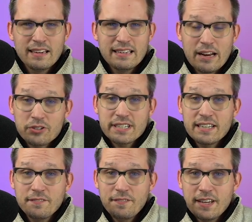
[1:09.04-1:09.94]
Now, to
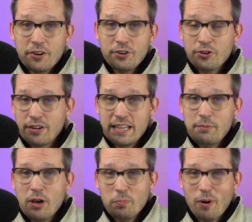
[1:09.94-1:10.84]
configure your
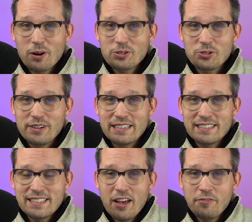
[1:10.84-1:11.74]
email parser
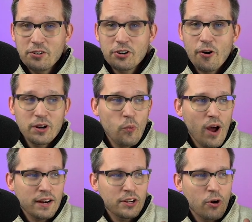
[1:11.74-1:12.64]
itself, you're going to
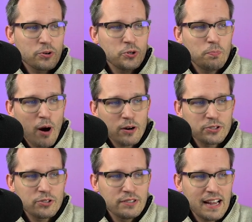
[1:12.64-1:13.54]
want to go to
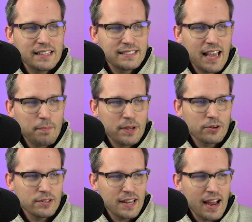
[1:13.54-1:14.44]
parser dot
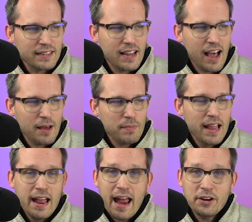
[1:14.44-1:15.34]
zapier dot com,
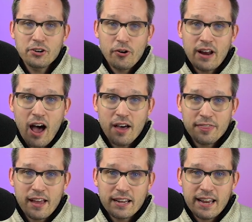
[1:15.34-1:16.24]
and you're going to
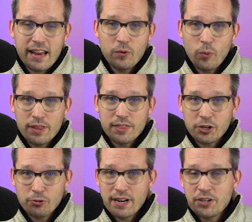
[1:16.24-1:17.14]
authenticate with the
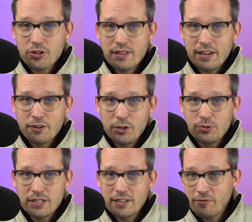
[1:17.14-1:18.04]
credential that you're
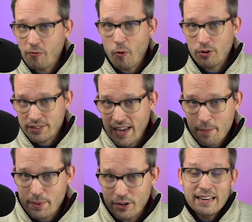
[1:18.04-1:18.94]
using for
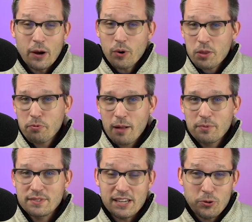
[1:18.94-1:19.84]
Zapier. Now, one of the
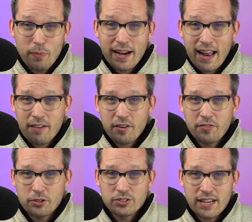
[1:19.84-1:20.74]
problems that you might have
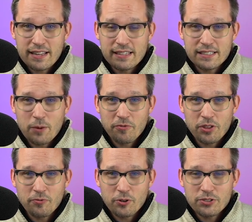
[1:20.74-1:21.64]
if you're setting this up for
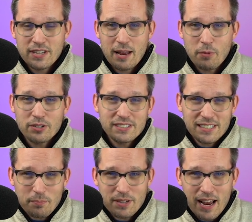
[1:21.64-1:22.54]
the first time are
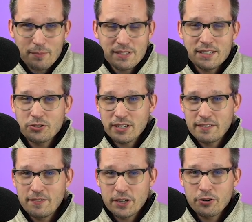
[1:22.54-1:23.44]
sometimes as you're
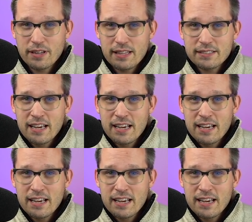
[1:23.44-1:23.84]
configuring this,